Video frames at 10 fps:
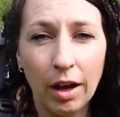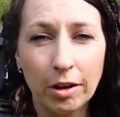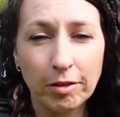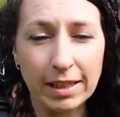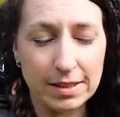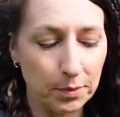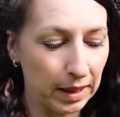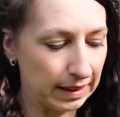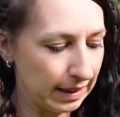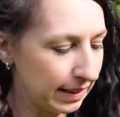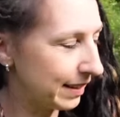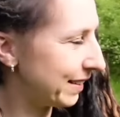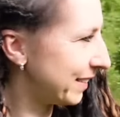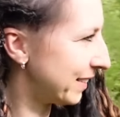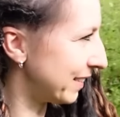Right, well,
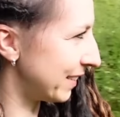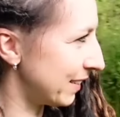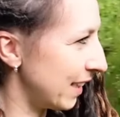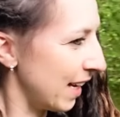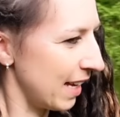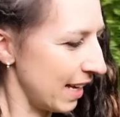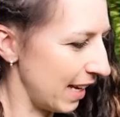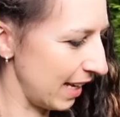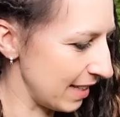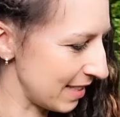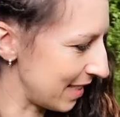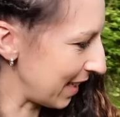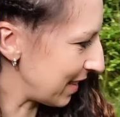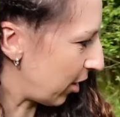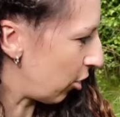it's
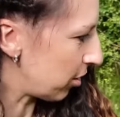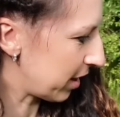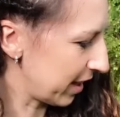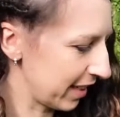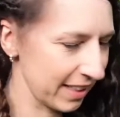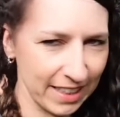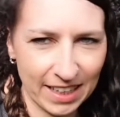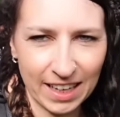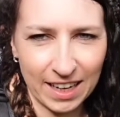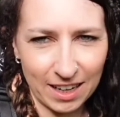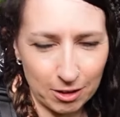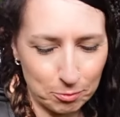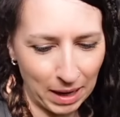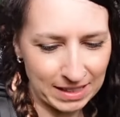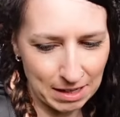6 o'clock. I've
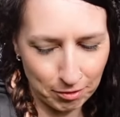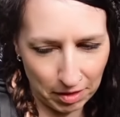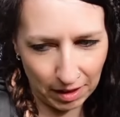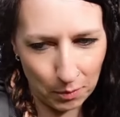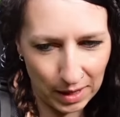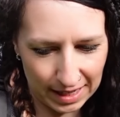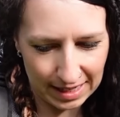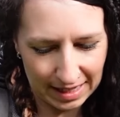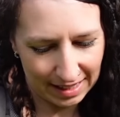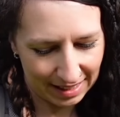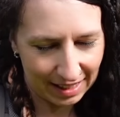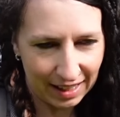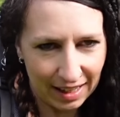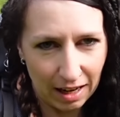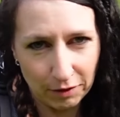packed everything away.
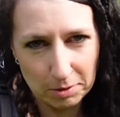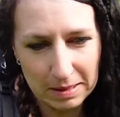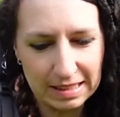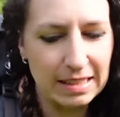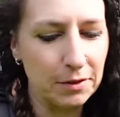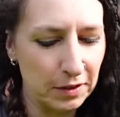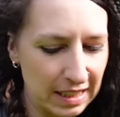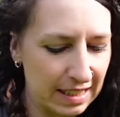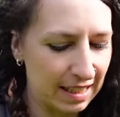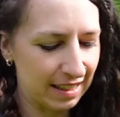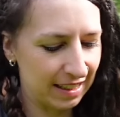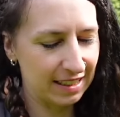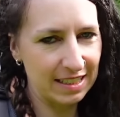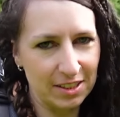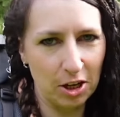I've admitted defeat. I
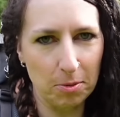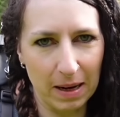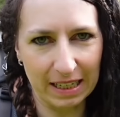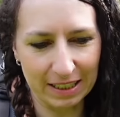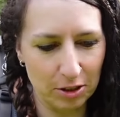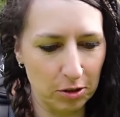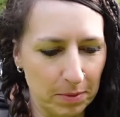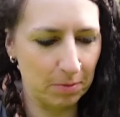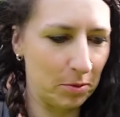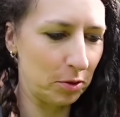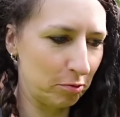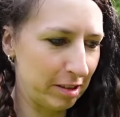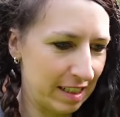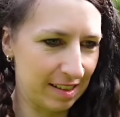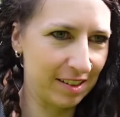need to go back and do a bit more
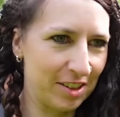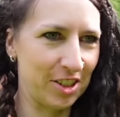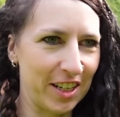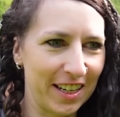research.